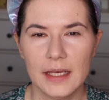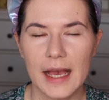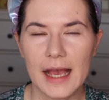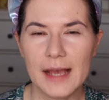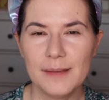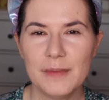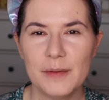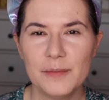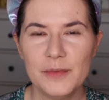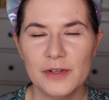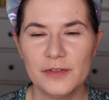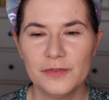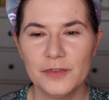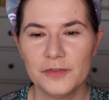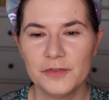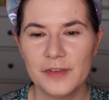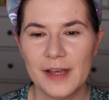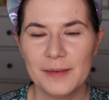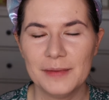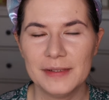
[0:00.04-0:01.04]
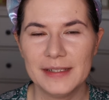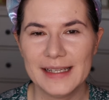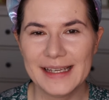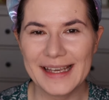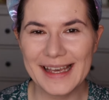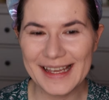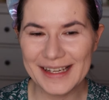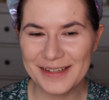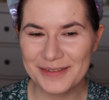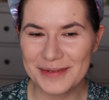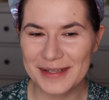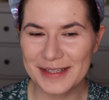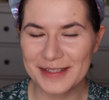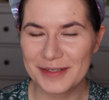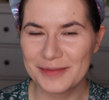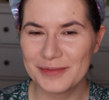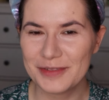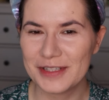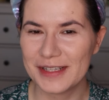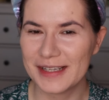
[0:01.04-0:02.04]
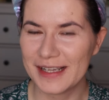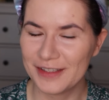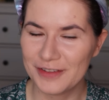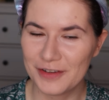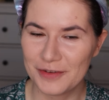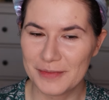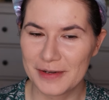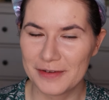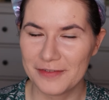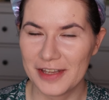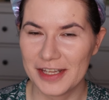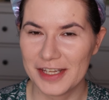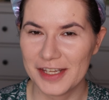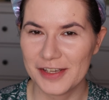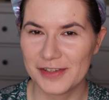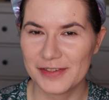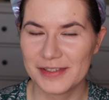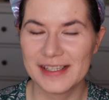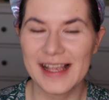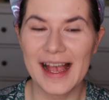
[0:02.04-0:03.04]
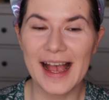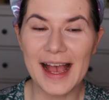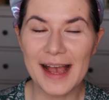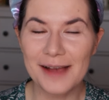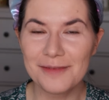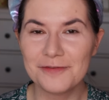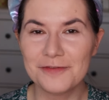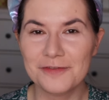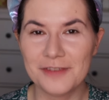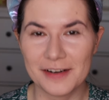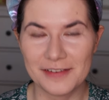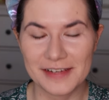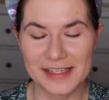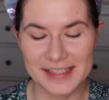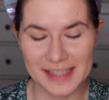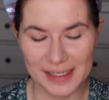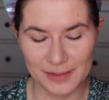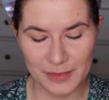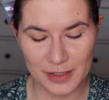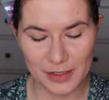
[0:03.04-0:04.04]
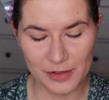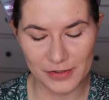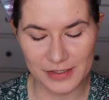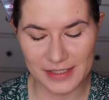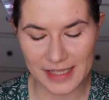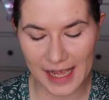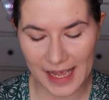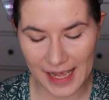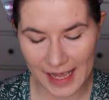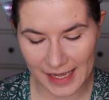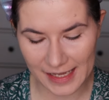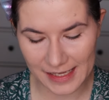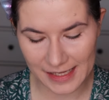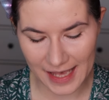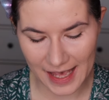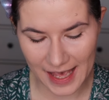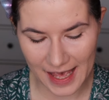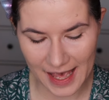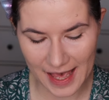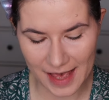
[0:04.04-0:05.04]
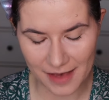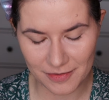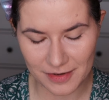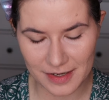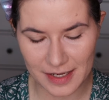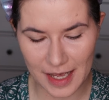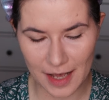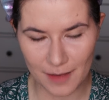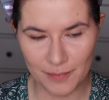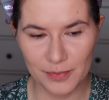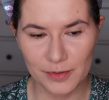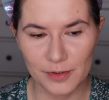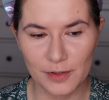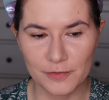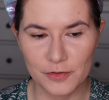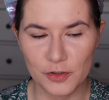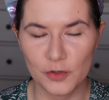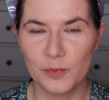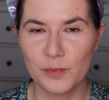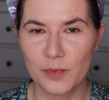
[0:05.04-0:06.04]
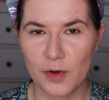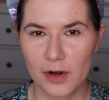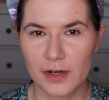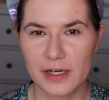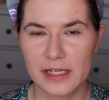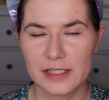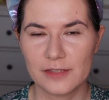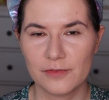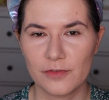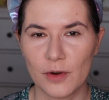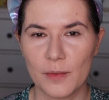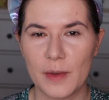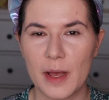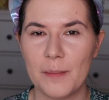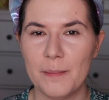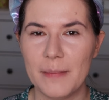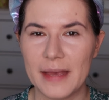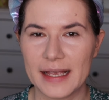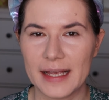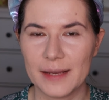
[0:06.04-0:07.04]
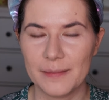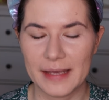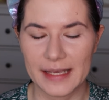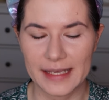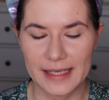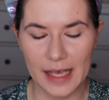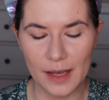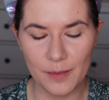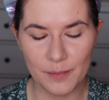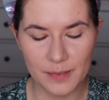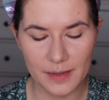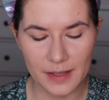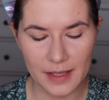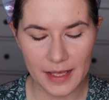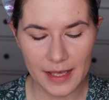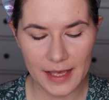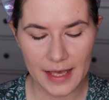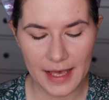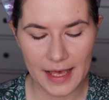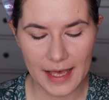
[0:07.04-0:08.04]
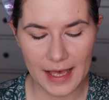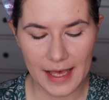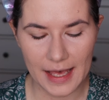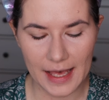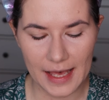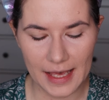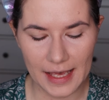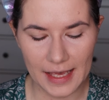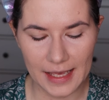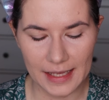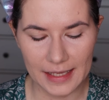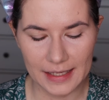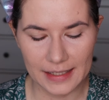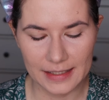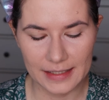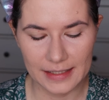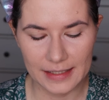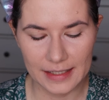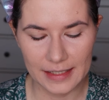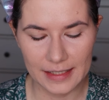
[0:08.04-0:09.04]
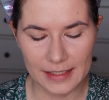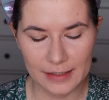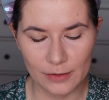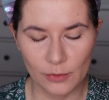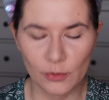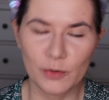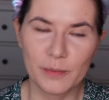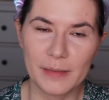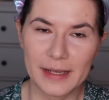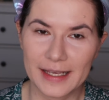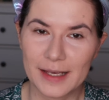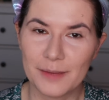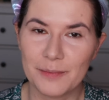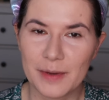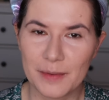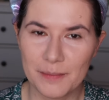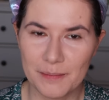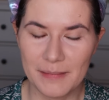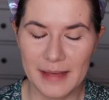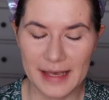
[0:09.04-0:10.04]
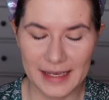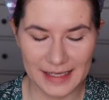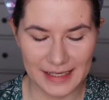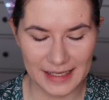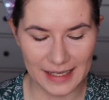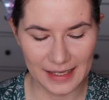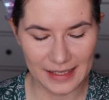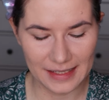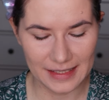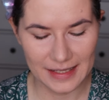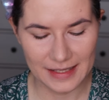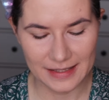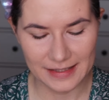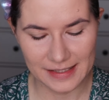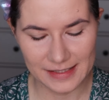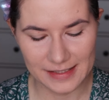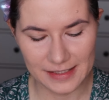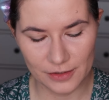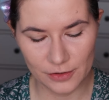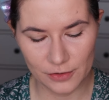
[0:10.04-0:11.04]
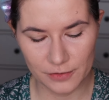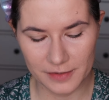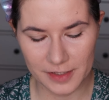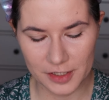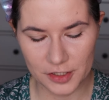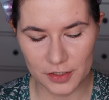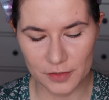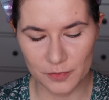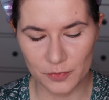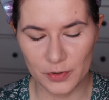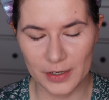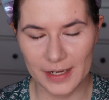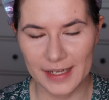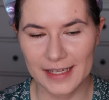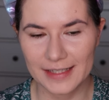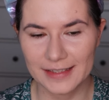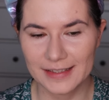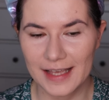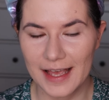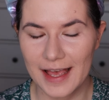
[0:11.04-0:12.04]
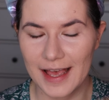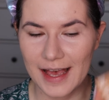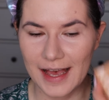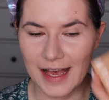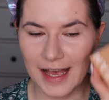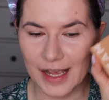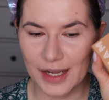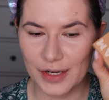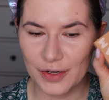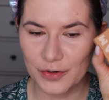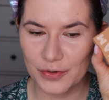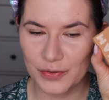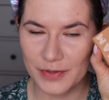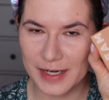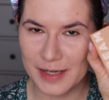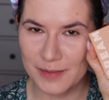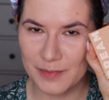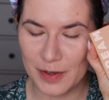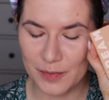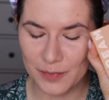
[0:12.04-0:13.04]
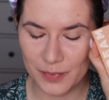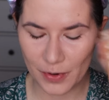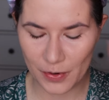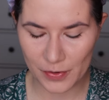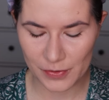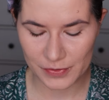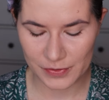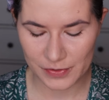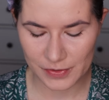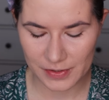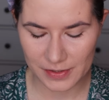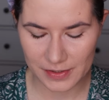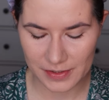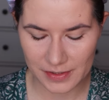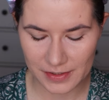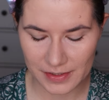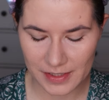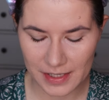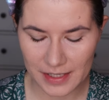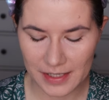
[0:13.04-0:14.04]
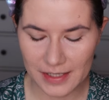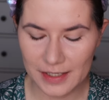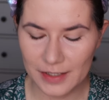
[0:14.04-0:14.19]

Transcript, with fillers: Hi my beautiful family and welcome to another of my videos. I'm very excited because I have a couple of new products from Mekka Makeup and uh, or Makeup Mekka, that's a Norwegian brand, a cream bronzer,